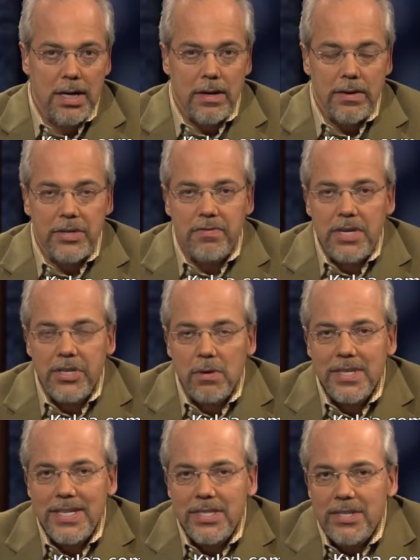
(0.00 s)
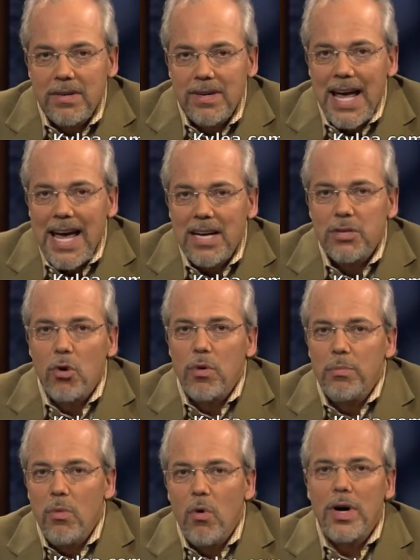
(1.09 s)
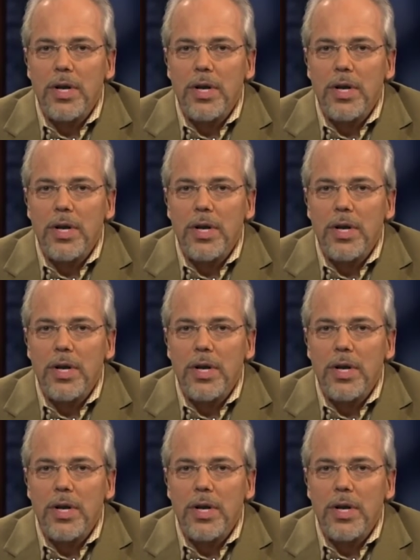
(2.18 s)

Now, this ratio is considered as or more